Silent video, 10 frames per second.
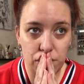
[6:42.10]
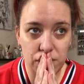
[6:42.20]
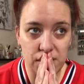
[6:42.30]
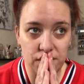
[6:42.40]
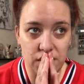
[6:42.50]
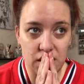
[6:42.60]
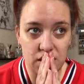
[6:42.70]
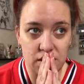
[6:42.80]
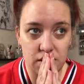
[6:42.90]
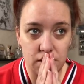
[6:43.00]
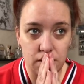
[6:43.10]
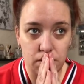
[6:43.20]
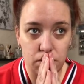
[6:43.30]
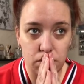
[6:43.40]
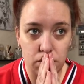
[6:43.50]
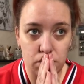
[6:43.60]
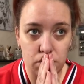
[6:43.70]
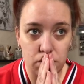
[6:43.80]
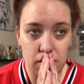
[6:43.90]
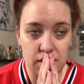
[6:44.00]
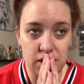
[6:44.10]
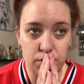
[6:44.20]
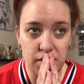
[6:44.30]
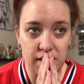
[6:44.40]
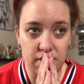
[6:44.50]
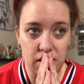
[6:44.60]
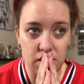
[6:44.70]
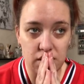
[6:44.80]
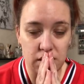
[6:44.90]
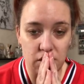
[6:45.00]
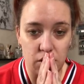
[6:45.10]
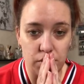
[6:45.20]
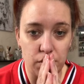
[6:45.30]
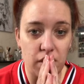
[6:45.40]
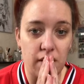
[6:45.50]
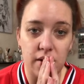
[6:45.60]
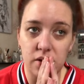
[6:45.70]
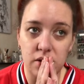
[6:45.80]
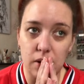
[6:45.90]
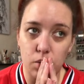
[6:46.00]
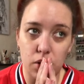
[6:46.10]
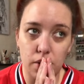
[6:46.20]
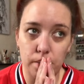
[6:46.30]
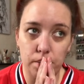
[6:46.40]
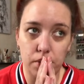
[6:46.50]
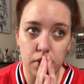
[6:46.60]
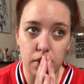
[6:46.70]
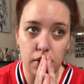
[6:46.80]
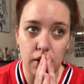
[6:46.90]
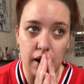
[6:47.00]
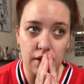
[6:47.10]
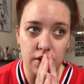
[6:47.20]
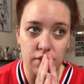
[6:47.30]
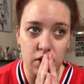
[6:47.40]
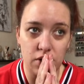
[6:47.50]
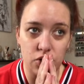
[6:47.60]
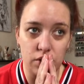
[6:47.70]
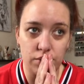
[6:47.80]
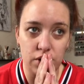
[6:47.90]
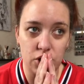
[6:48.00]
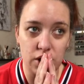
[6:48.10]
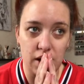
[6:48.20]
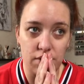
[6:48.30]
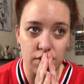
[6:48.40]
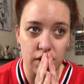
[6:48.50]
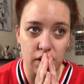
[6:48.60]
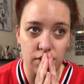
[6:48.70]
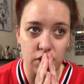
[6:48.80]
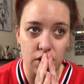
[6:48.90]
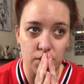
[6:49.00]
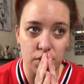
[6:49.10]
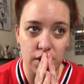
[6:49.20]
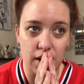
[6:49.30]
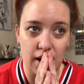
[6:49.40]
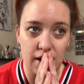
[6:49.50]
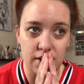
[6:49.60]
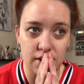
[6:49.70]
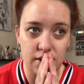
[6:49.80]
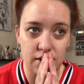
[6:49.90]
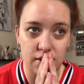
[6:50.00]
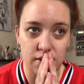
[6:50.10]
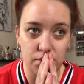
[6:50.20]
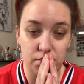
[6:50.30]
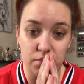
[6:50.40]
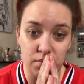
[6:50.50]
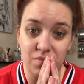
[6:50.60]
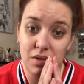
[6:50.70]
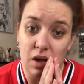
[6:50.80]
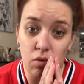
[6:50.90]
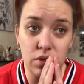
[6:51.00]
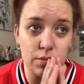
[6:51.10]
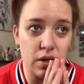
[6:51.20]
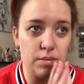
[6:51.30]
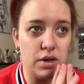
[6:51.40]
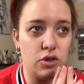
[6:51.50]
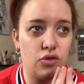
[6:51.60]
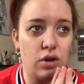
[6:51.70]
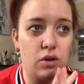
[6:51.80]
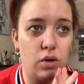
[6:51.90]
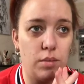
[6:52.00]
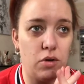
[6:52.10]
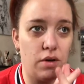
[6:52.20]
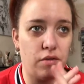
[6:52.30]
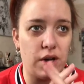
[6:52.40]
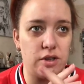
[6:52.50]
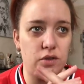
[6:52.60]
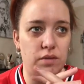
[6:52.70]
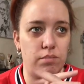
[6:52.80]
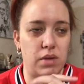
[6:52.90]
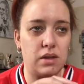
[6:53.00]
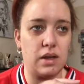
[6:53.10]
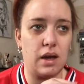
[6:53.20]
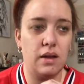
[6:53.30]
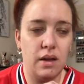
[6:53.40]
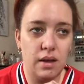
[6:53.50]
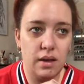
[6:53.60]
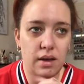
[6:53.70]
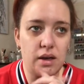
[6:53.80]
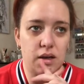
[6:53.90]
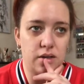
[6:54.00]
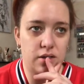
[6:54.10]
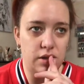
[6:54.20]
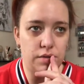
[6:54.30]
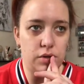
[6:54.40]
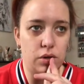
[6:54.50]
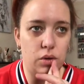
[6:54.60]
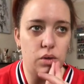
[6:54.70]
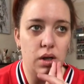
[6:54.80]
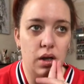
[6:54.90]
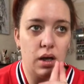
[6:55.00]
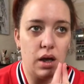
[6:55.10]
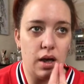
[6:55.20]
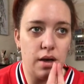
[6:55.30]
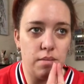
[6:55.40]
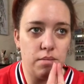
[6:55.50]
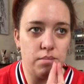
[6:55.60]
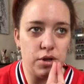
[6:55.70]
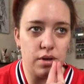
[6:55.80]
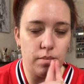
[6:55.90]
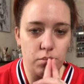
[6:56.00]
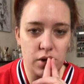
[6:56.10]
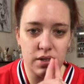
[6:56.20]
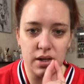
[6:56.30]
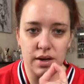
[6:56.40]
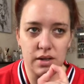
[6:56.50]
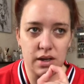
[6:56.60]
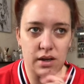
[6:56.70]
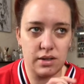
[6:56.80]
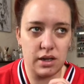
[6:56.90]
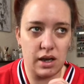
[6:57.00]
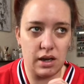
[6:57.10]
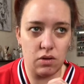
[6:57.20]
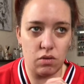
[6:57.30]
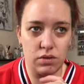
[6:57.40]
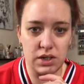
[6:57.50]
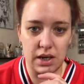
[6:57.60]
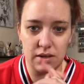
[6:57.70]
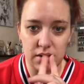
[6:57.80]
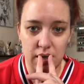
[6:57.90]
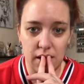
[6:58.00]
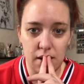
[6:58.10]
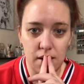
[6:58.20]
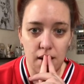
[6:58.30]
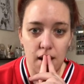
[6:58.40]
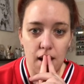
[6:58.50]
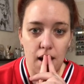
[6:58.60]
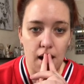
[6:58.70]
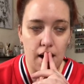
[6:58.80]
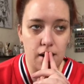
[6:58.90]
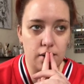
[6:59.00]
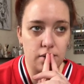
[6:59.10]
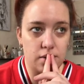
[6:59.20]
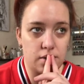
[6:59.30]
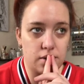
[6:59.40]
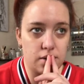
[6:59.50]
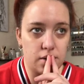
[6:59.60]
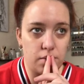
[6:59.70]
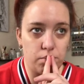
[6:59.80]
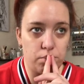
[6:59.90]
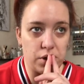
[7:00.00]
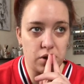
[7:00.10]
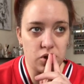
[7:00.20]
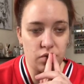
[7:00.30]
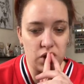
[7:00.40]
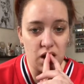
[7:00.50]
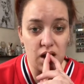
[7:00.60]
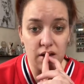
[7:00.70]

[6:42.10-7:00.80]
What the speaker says: that this experience has opened my eyes somewhat, and I've learnt to appreciate everything I've got, but it has ultimately been a struggle, and I'm not afraid to admit that it is difficult. But my son is 18 on Saturday, and because of the early